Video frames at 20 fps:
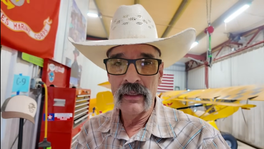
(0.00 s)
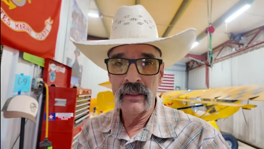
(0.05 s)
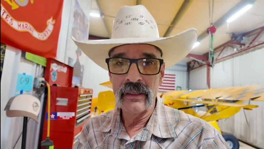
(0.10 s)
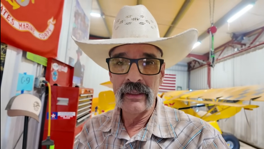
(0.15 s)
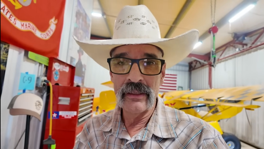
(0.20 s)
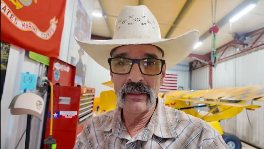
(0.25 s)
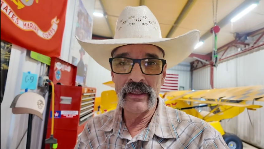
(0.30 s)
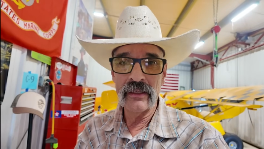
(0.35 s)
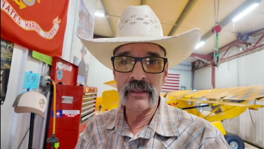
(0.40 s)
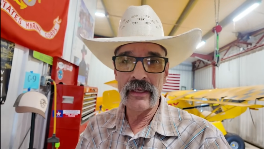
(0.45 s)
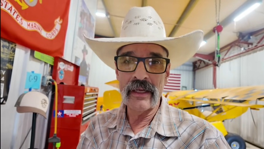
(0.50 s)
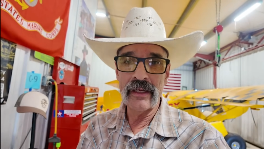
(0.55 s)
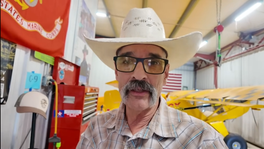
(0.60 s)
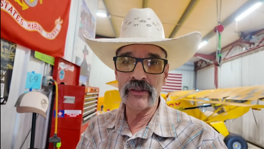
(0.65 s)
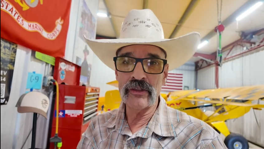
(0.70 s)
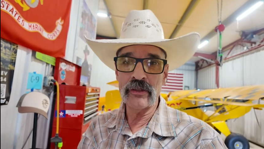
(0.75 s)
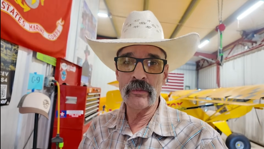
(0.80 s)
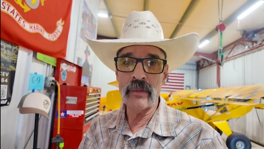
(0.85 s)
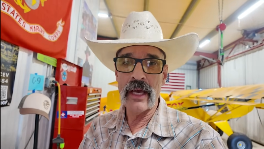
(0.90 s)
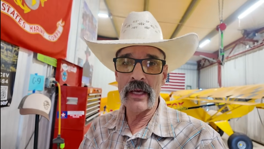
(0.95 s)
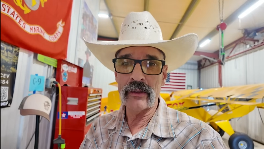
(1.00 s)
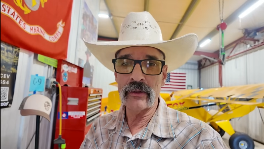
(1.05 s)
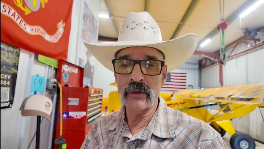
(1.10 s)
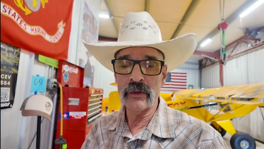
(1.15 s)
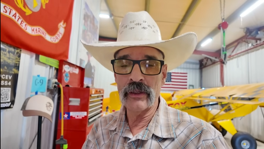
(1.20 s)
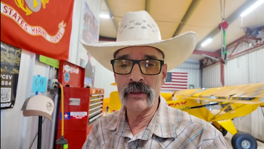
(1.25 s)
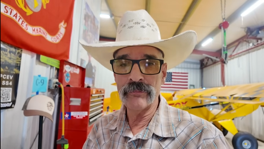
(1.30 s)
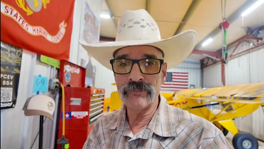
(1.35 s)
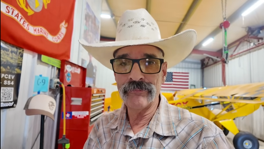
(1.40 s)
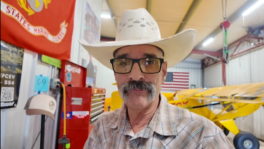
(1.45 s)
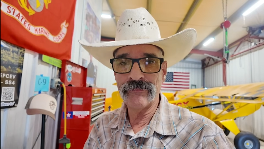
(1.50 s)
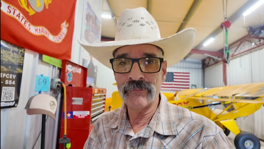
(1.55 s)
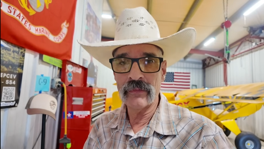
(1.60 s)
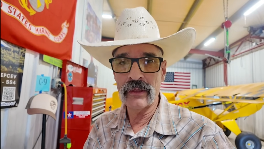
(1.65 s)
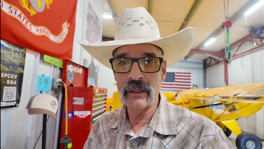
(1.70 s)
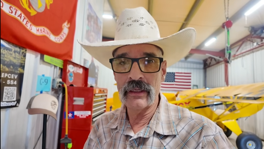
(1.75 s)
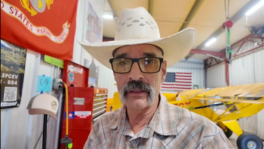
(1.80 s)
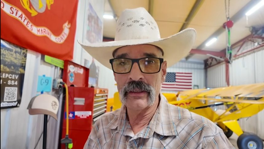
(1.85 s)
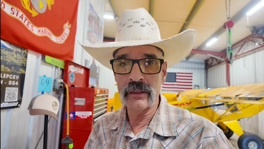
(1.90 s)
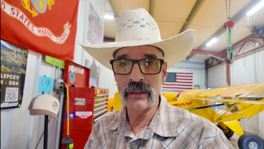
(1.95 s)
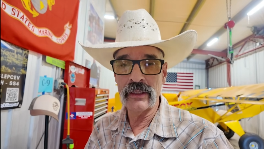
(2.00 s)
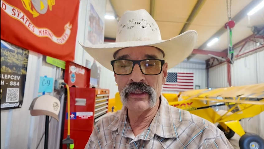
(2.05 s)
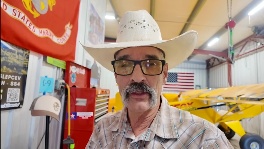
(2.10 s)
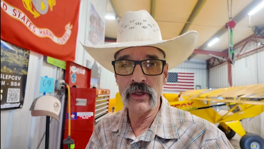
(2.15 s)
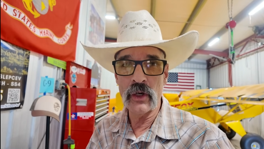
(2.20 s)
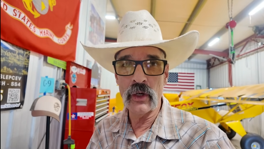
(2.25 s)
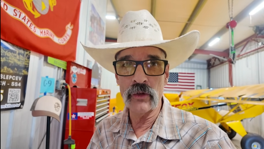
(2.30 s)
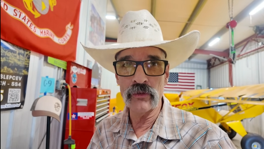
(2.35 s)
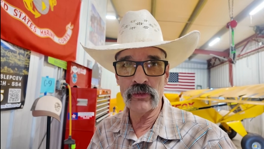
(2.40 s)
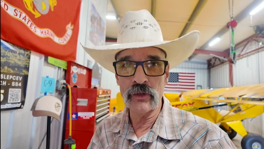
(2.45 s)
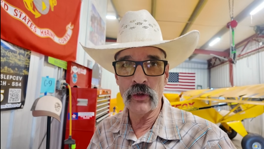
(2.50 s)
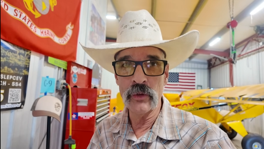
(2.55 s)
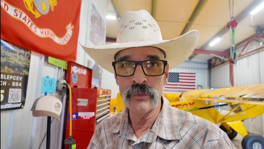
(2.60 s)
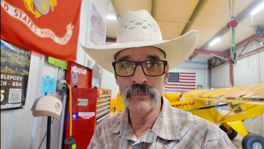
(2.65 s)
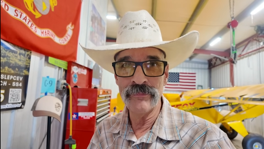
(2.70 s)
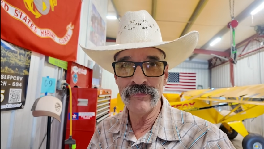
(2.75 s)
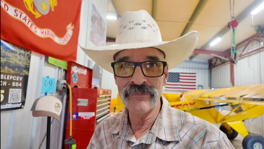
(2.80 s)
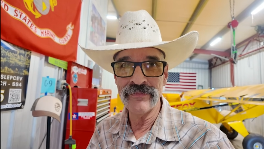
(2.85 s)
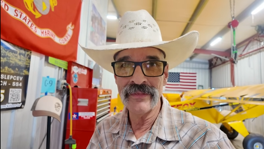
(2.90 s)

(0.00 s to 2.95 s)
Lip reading: Need to get that engine back on it, and I need to also